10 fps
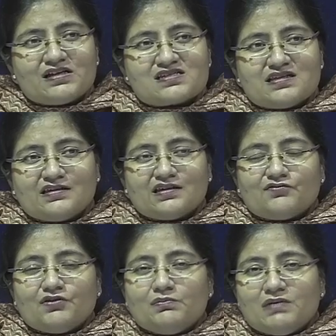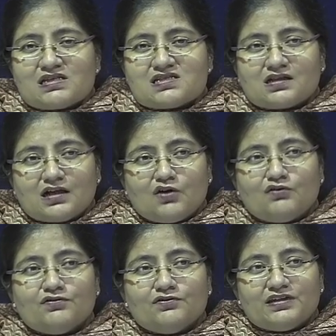are saying that we must account
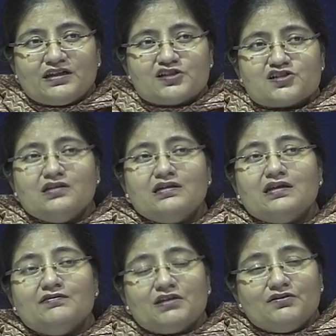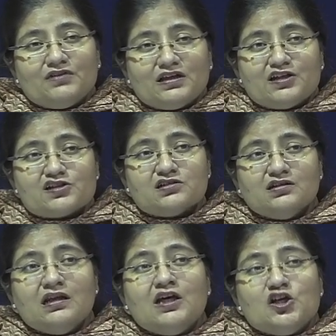for variation. The variation
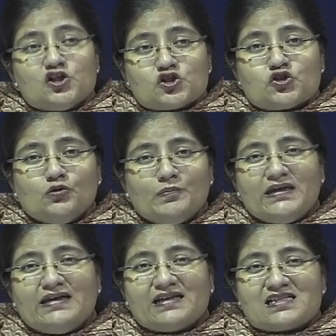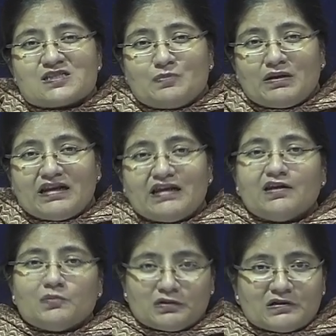should be
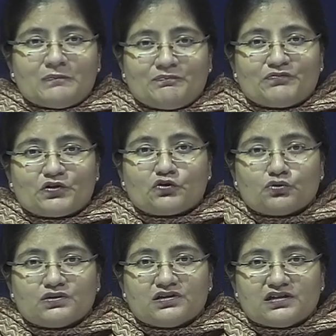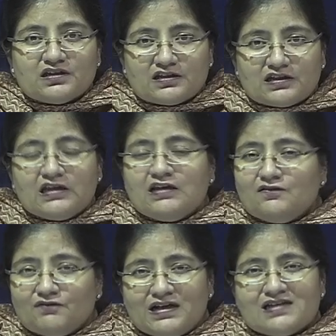explainable through the theory.
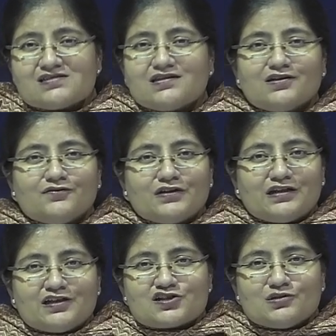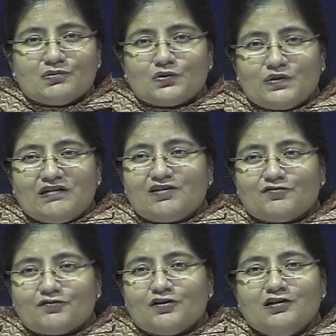Why is there a variation between
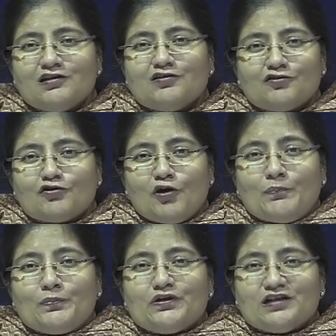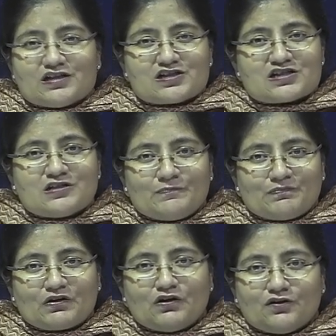different components
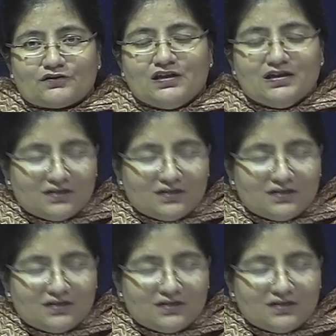of the